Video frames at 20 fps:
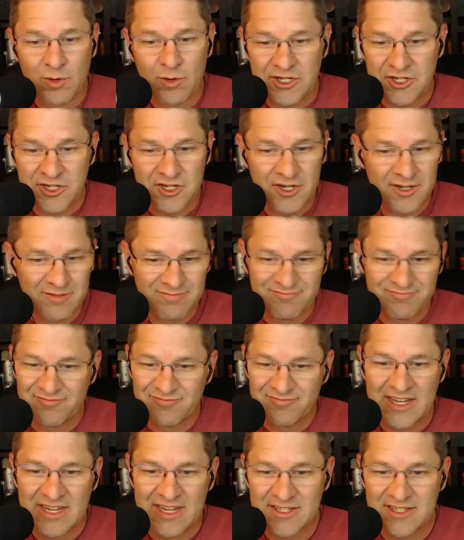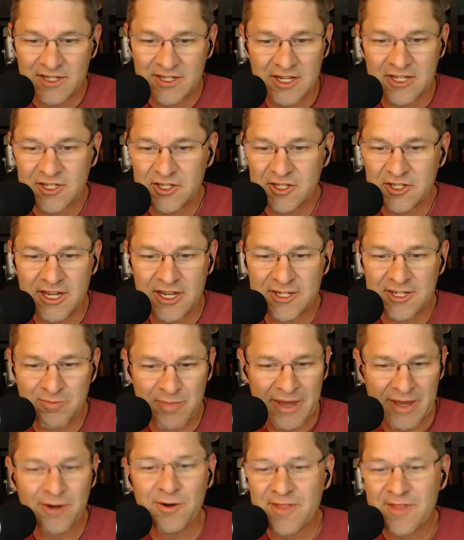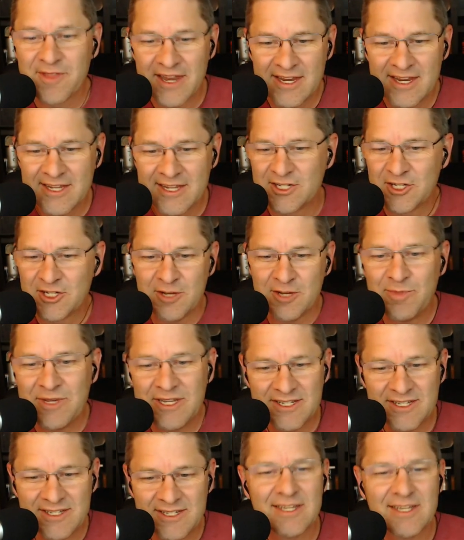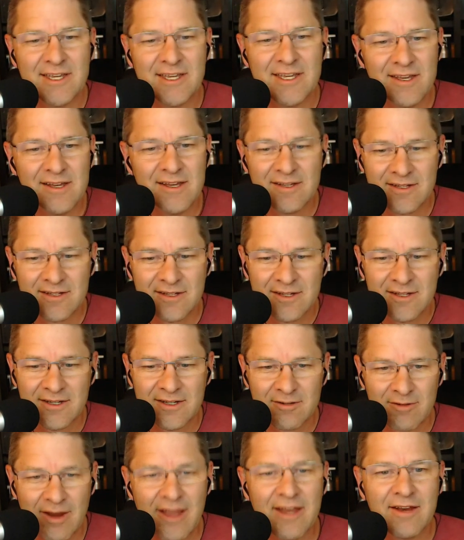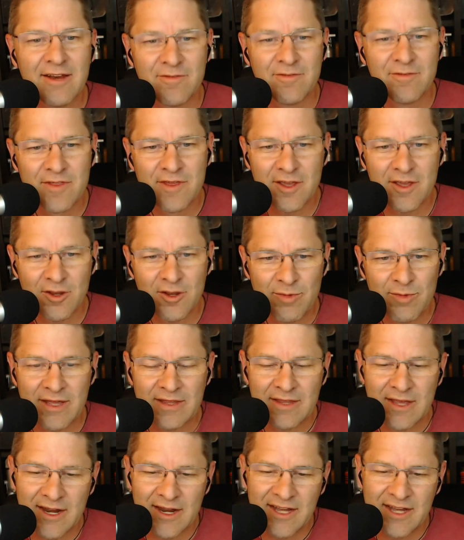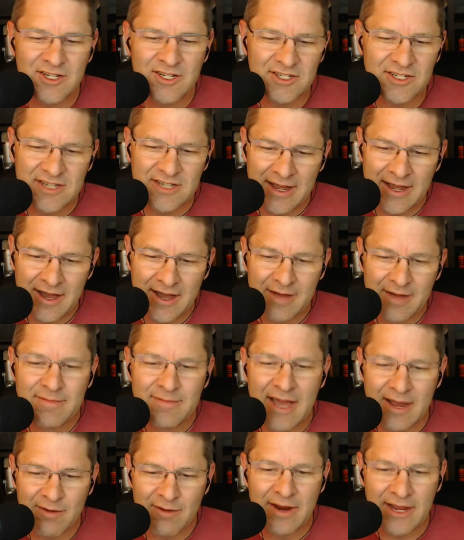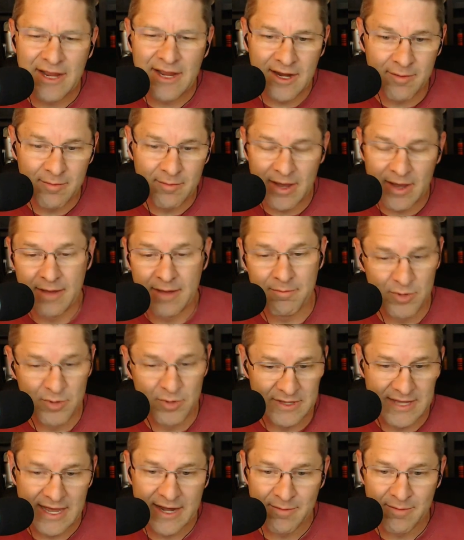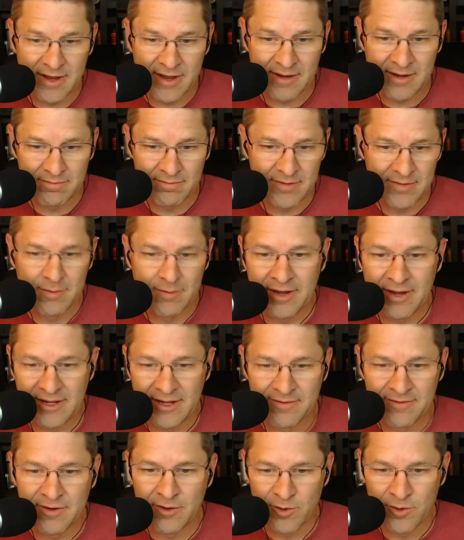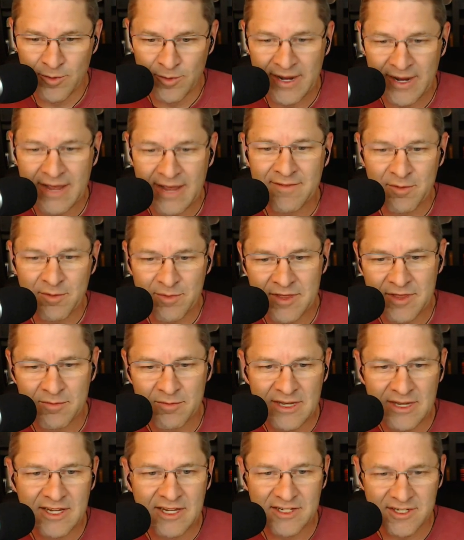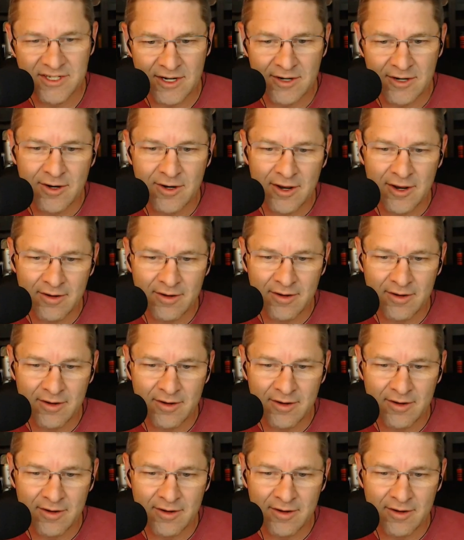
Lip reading: which is better than any cheap PC, right? If you're thinking about that, I'm not ready to put that in my living room and have that be the media center. Right?